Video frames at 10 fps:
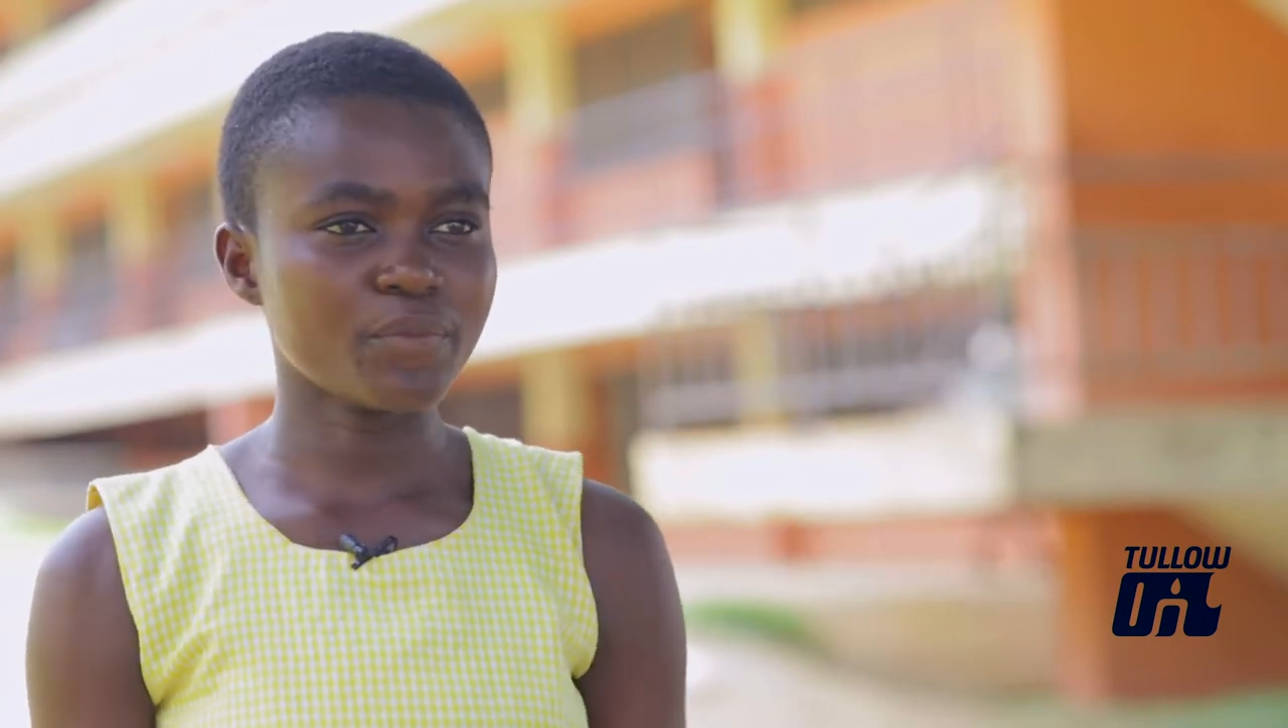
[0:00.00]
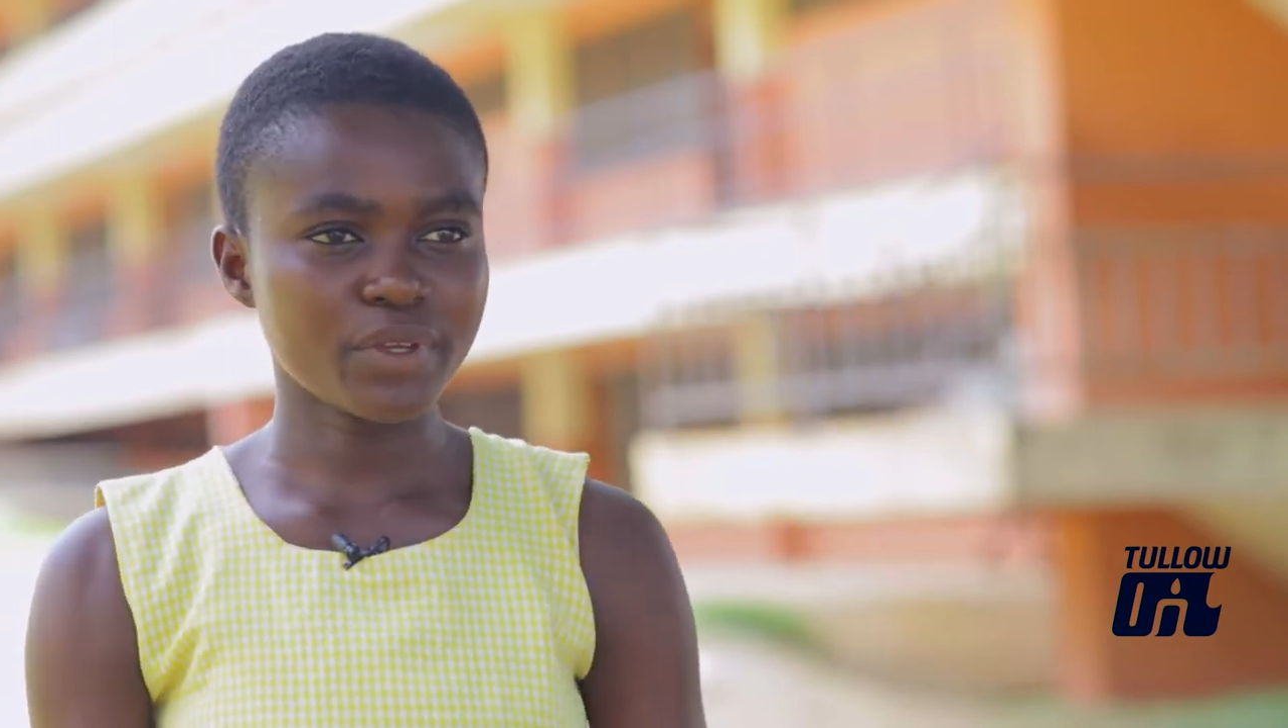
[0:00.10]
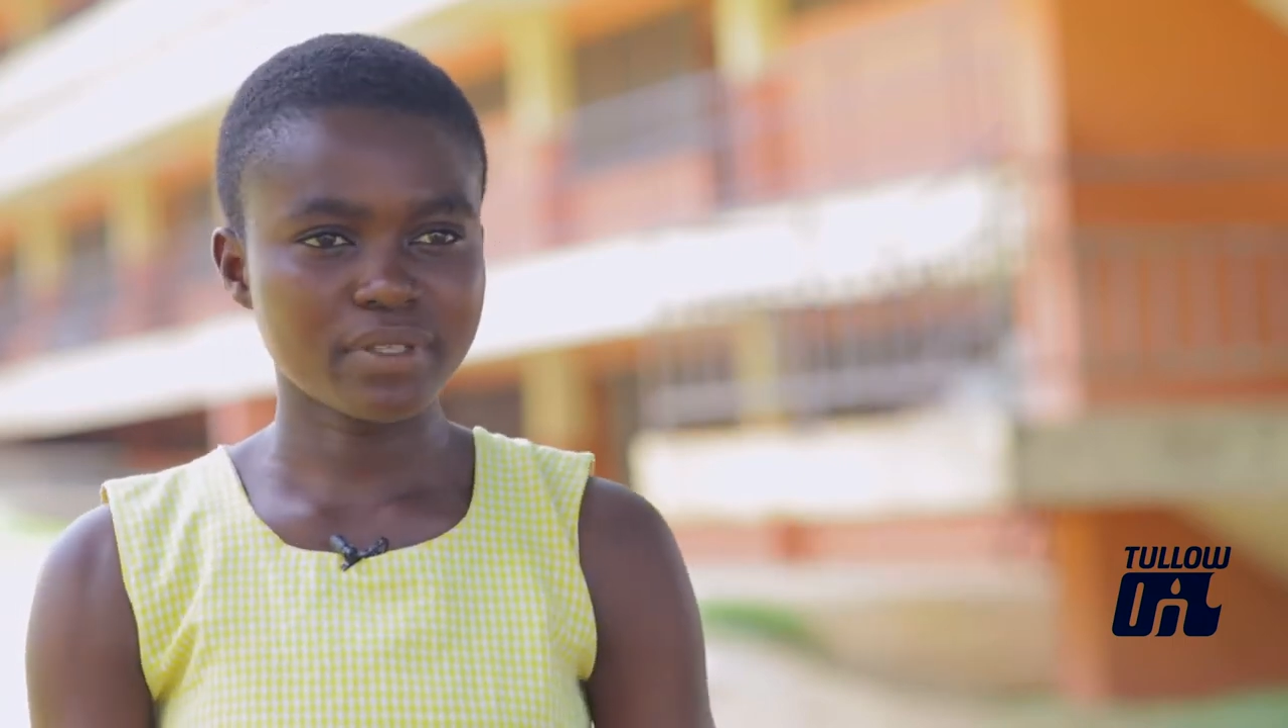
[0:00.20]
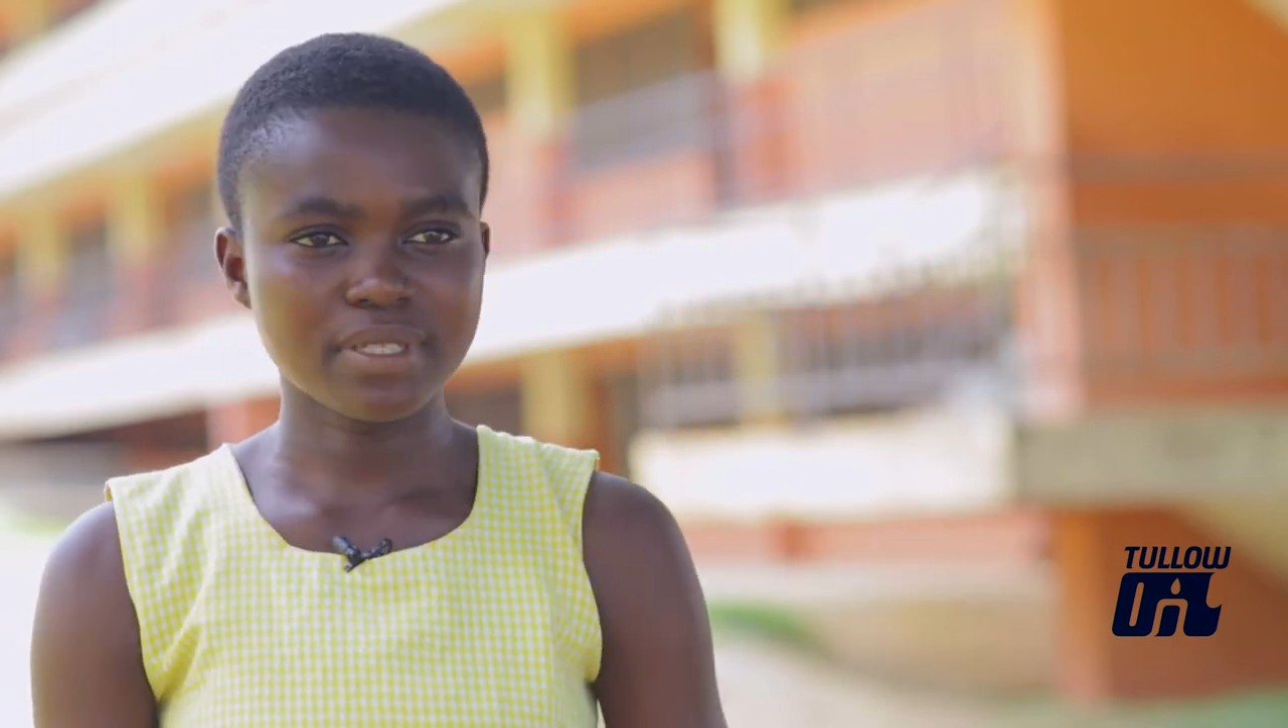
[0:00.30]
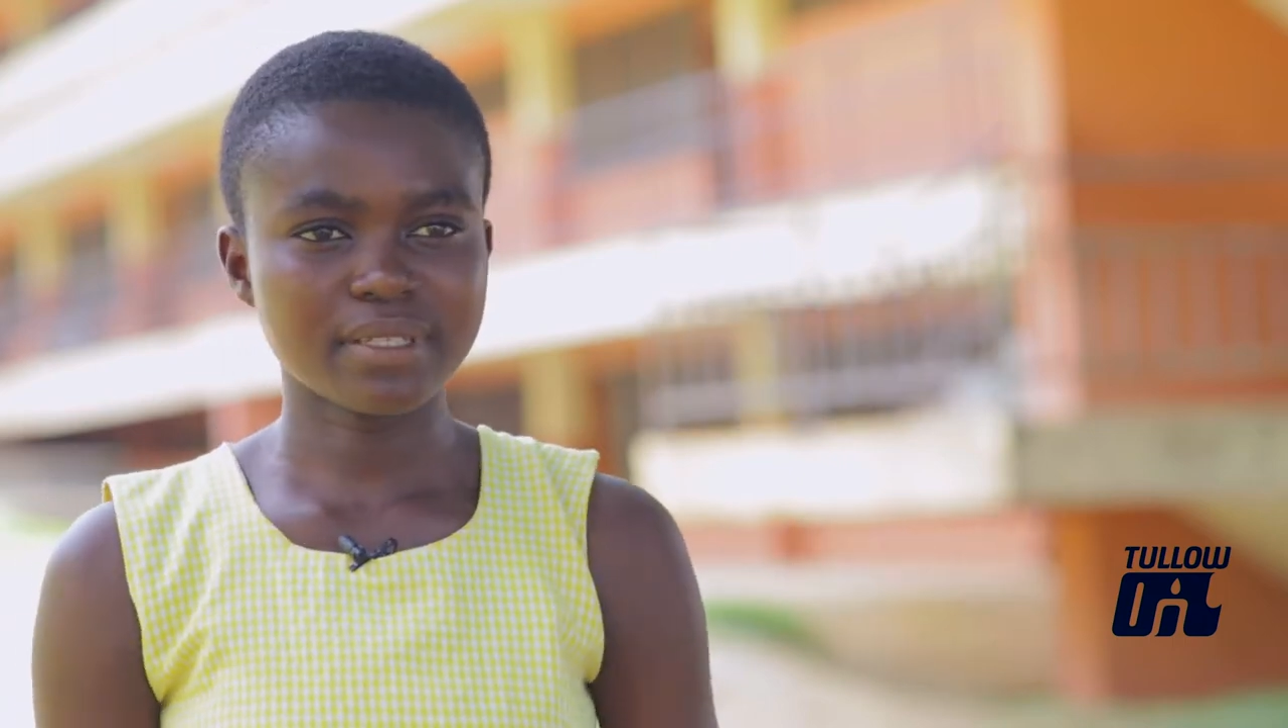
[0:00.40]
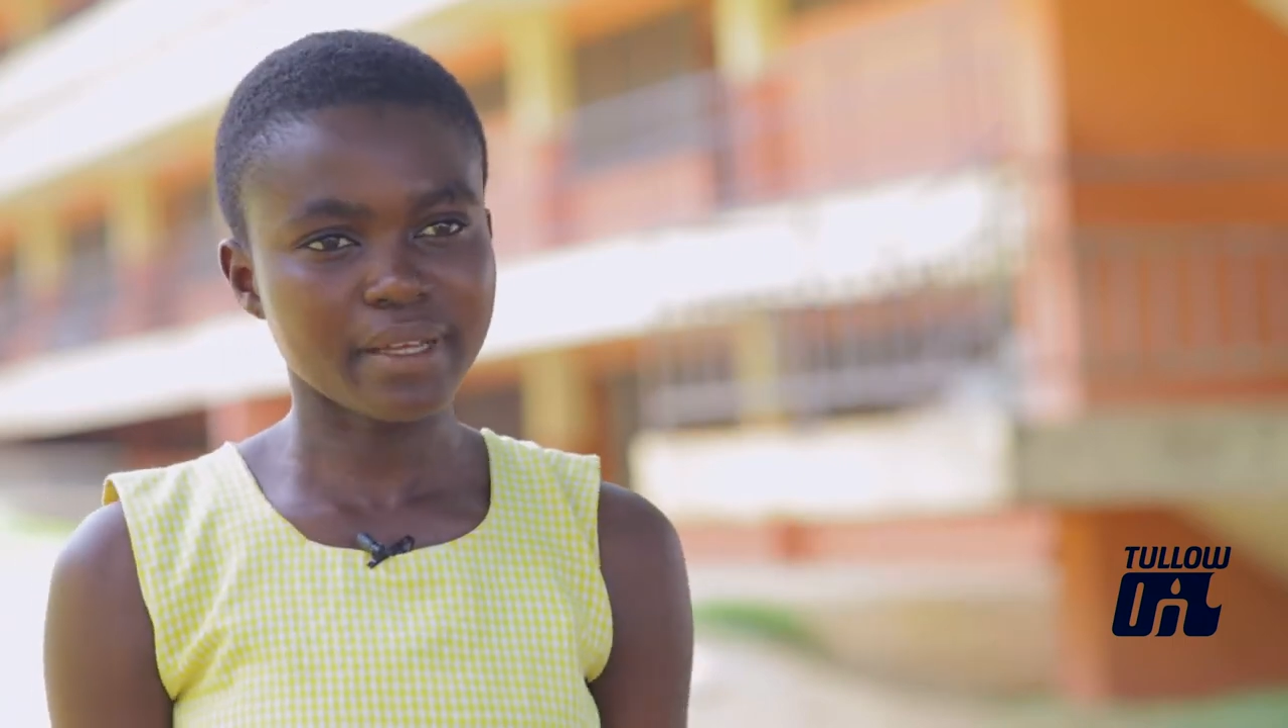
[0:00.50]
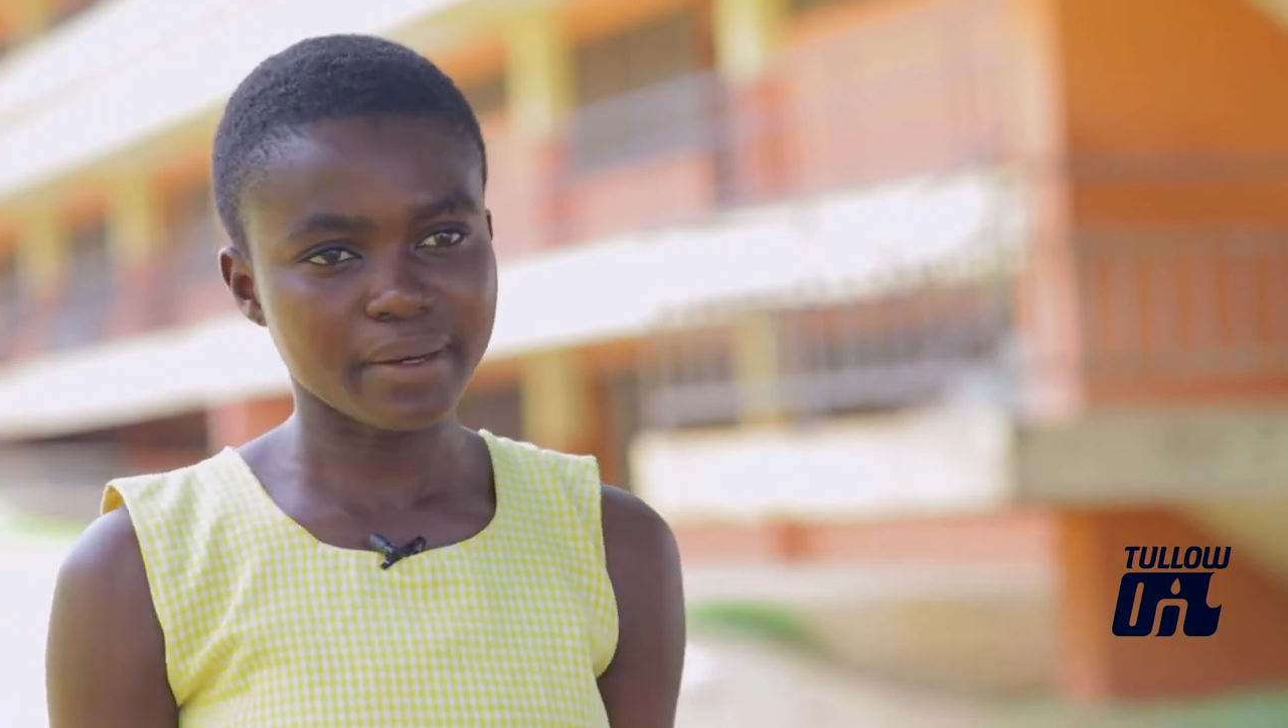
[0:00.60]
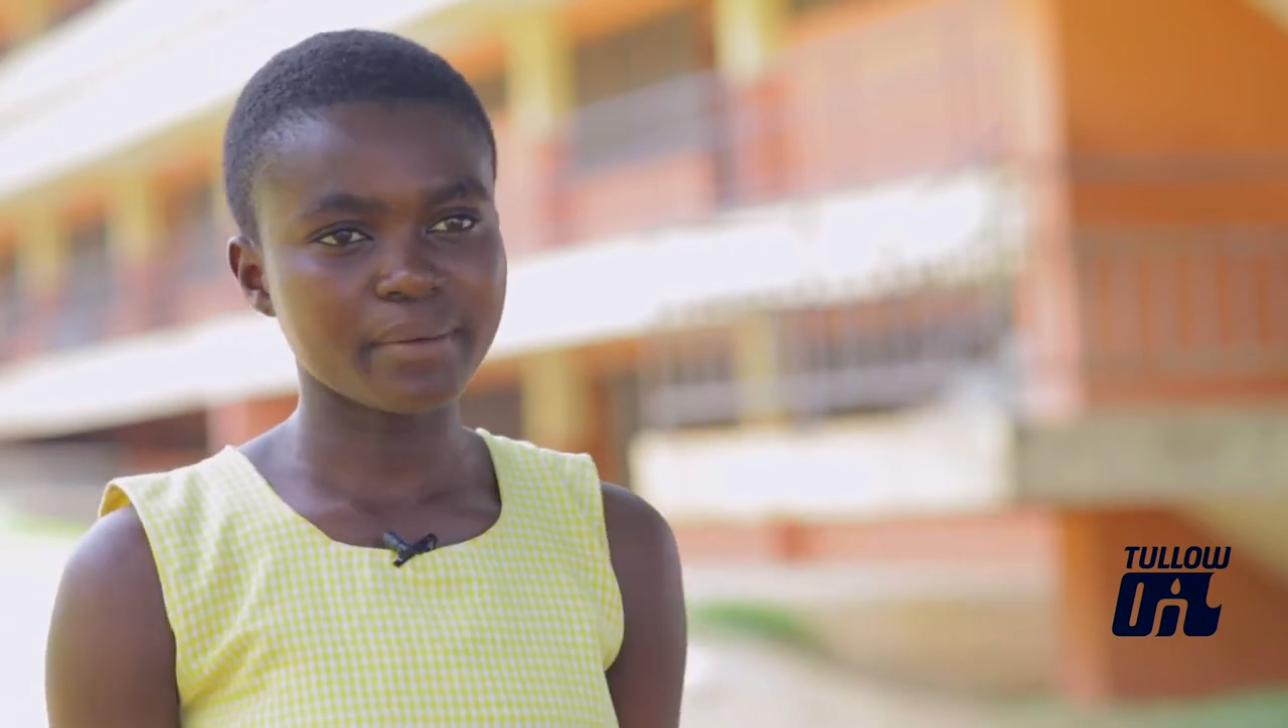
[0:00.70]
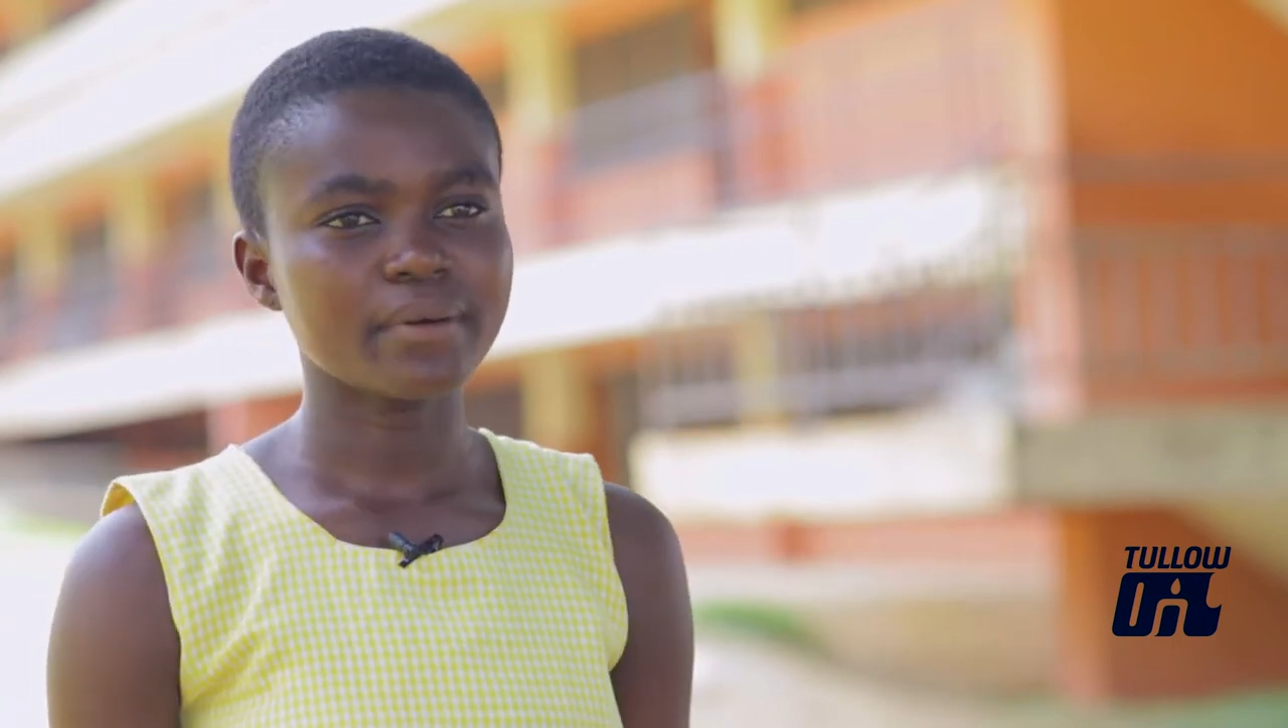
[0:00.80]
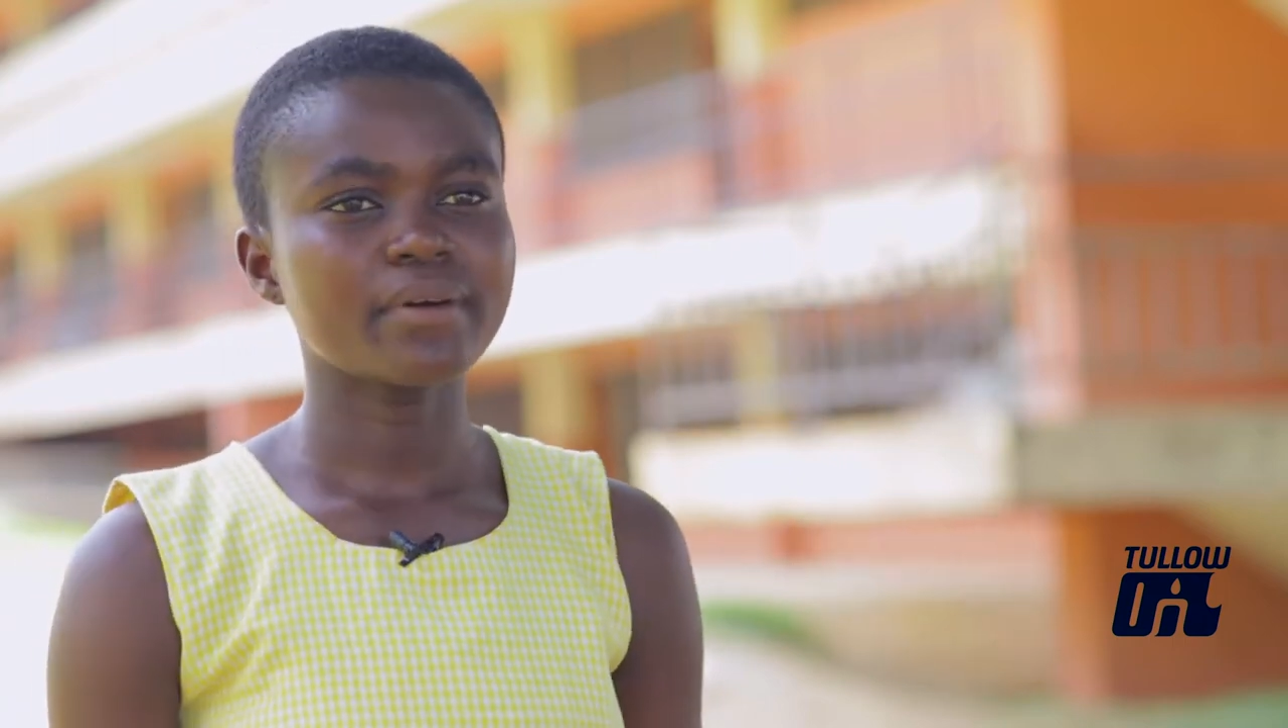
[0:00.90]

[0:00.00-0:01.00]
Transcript: me till now.